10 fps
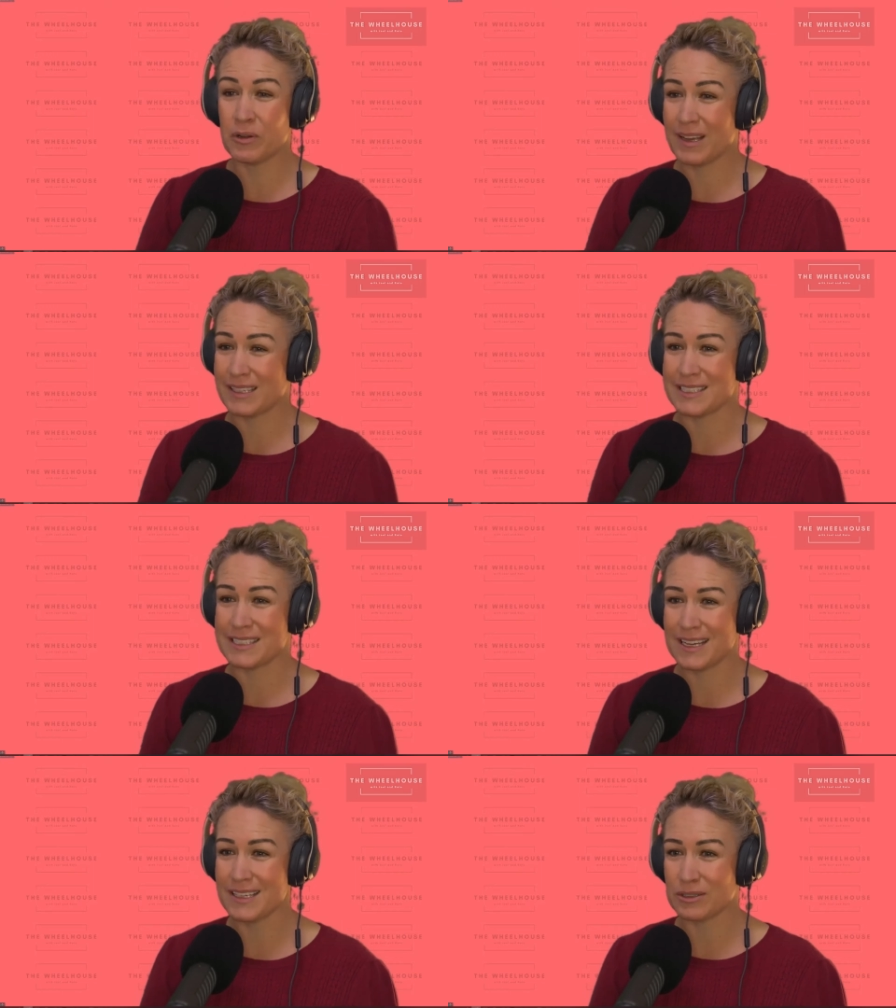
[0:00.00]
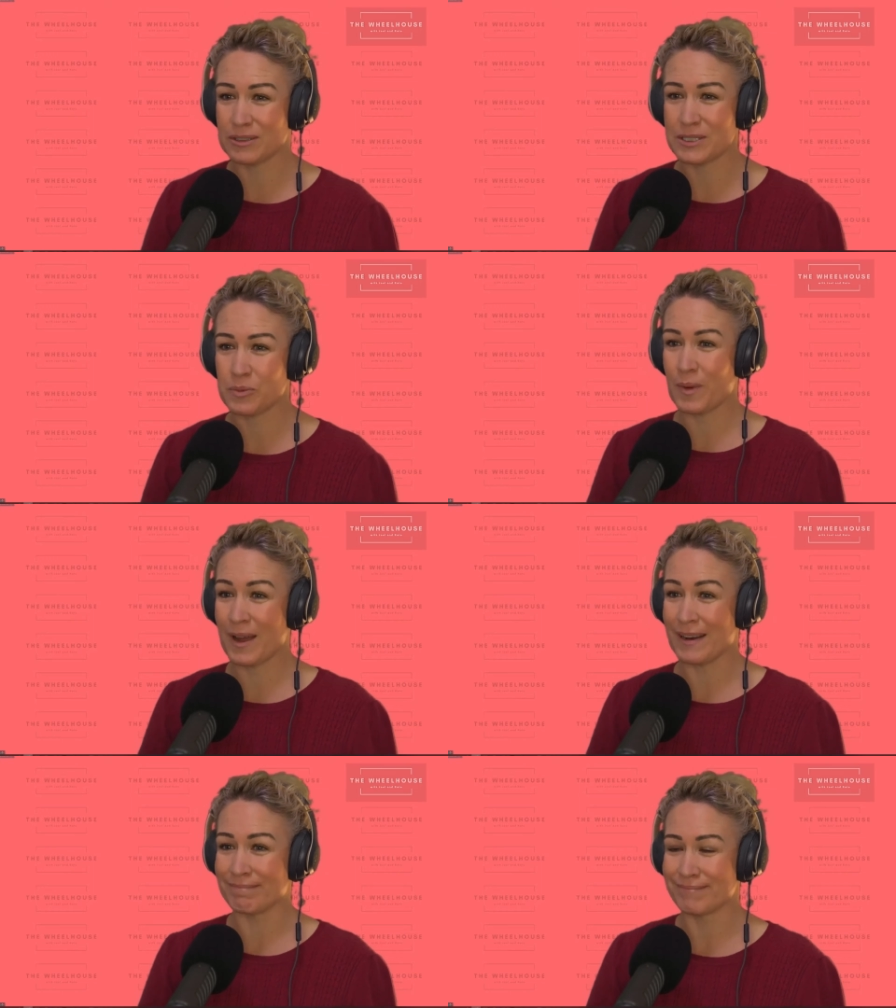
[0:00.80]
all I can say, Joel, is we
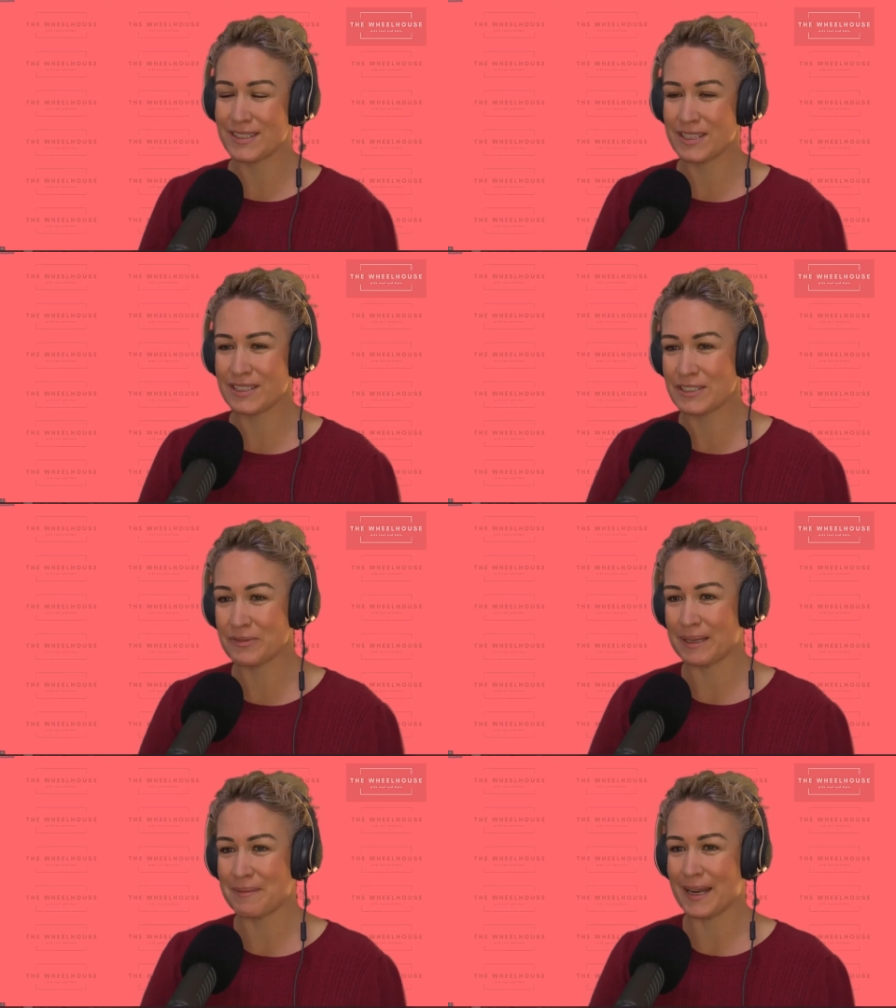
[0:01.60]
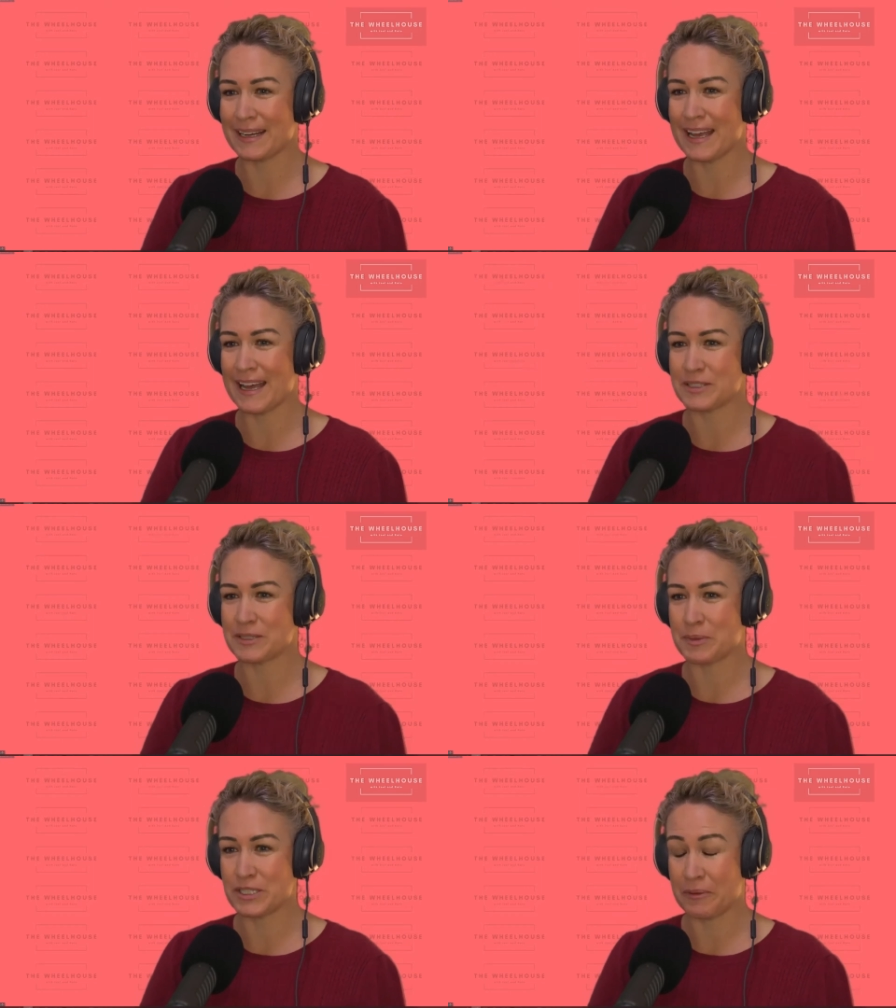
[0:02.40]
won. So it doesn't really matter how the
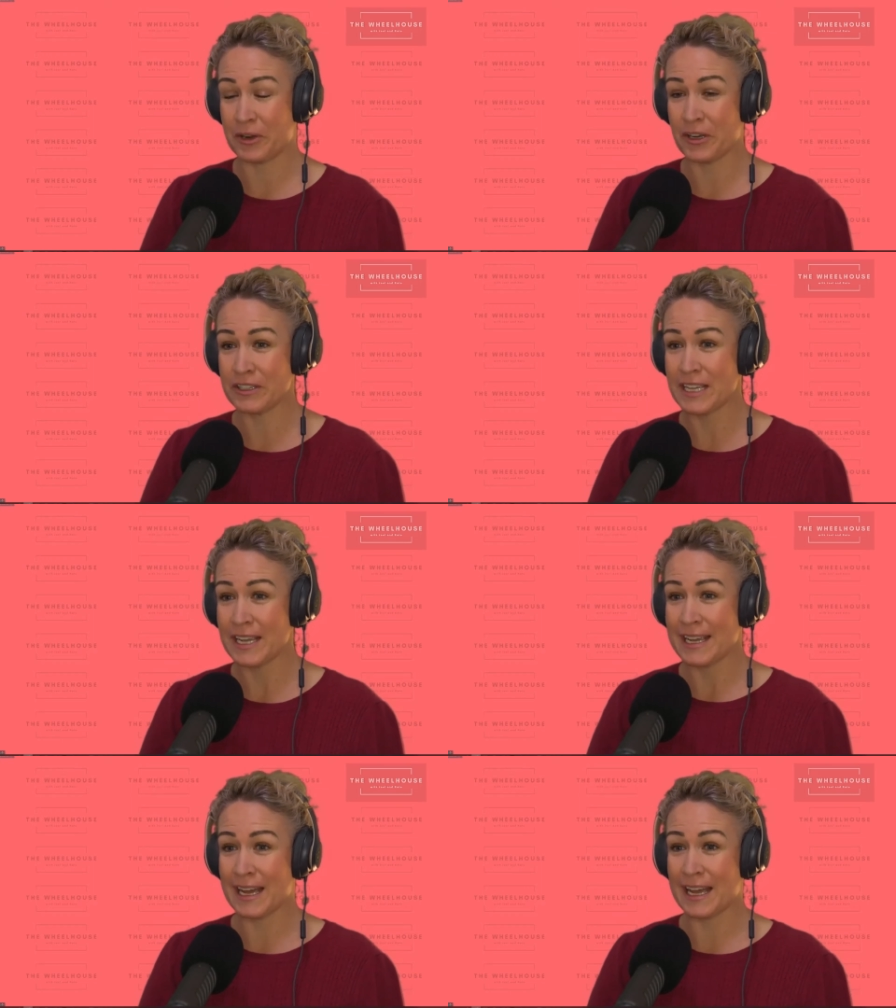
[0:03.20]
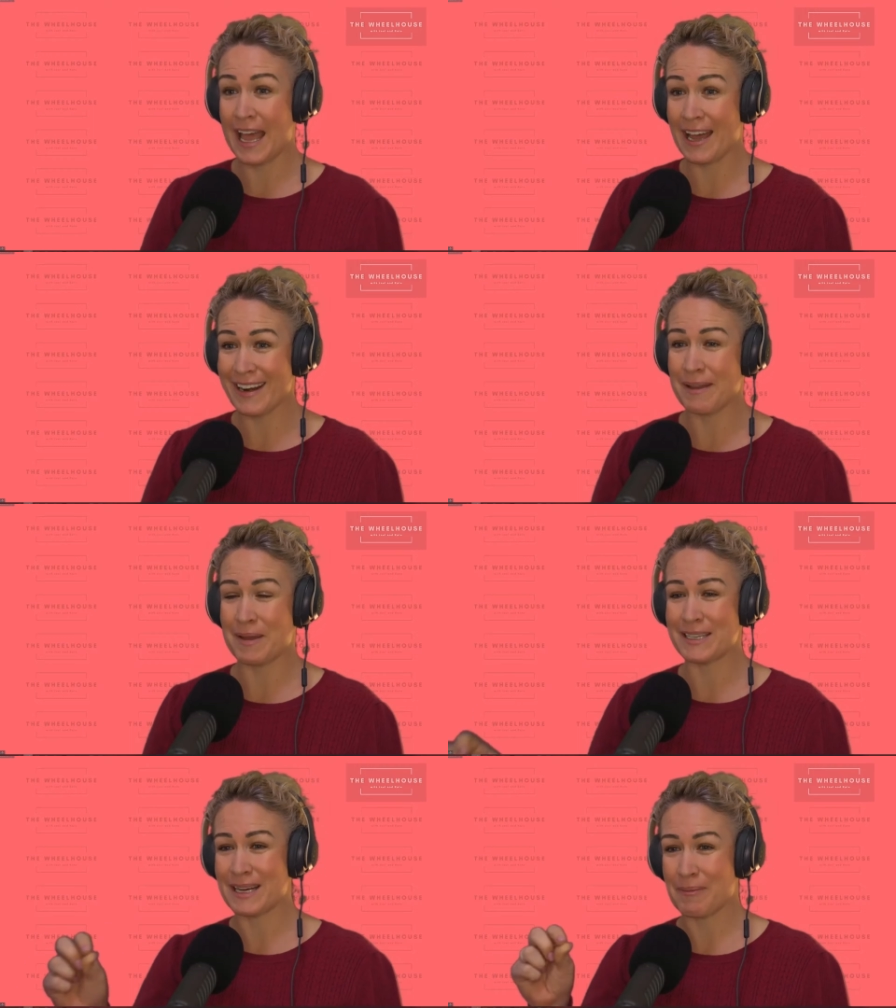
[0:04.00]
spreadsheet works. Uh, our
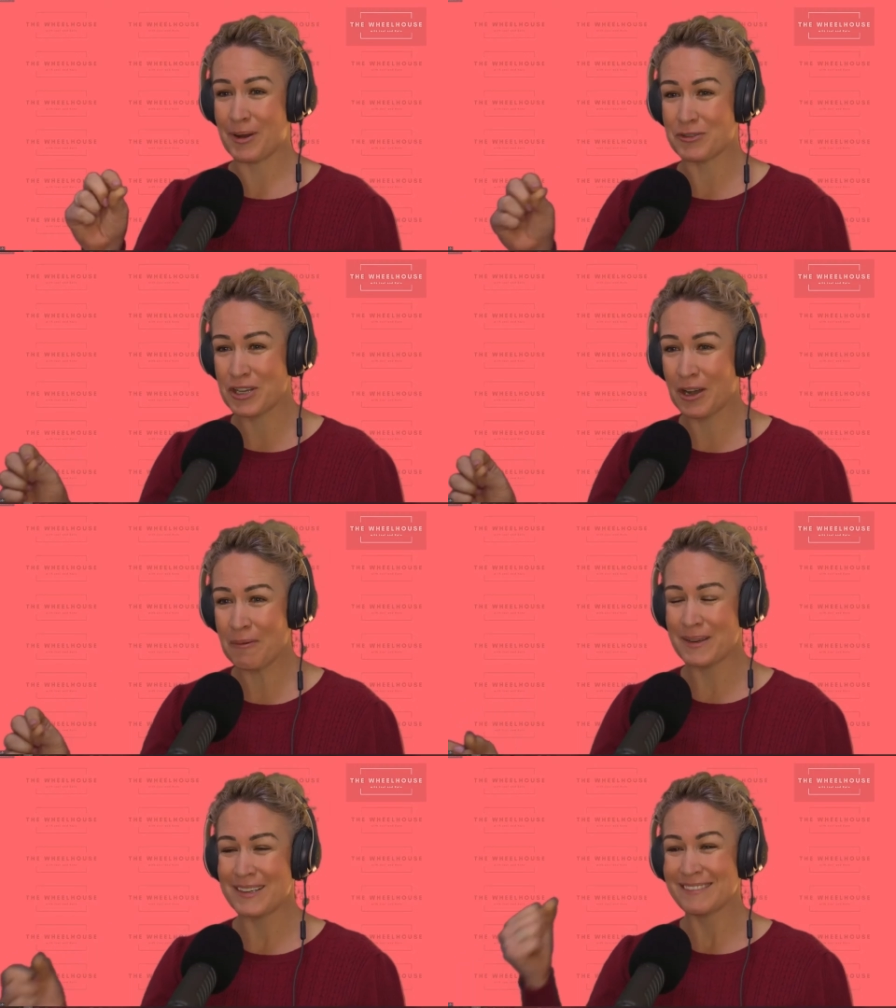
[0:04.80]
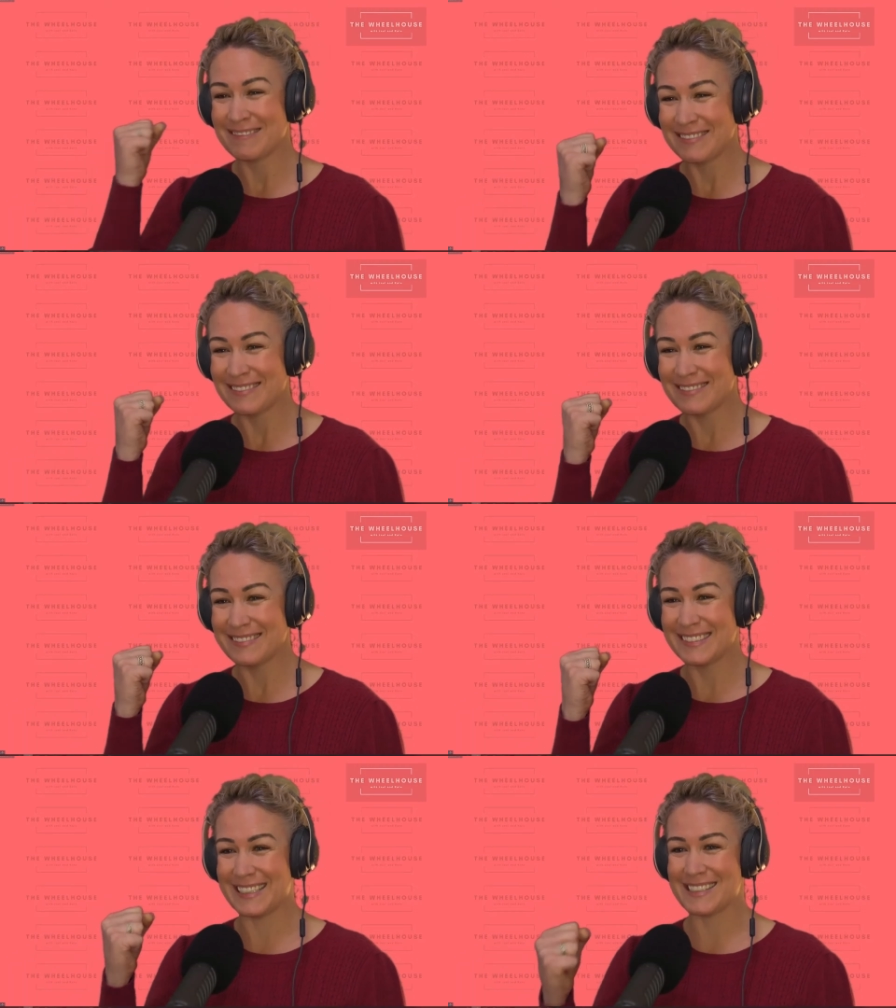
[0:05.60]
name ended up on top.
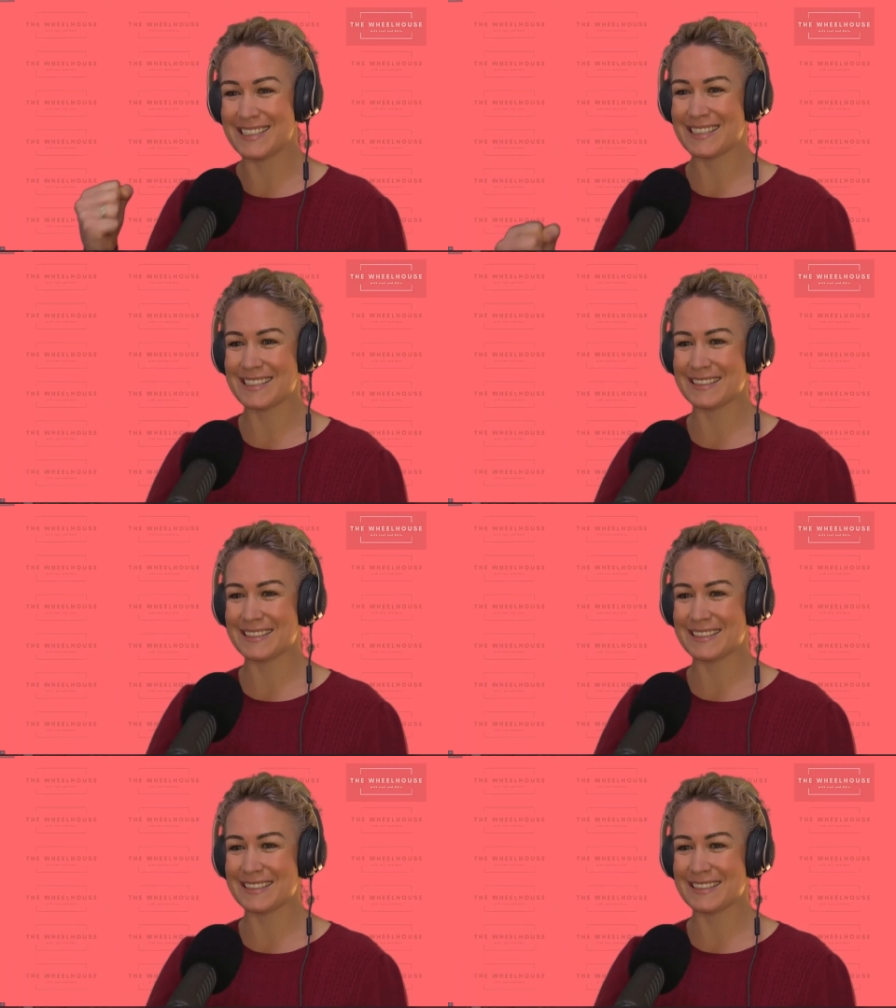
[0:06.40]
Yes.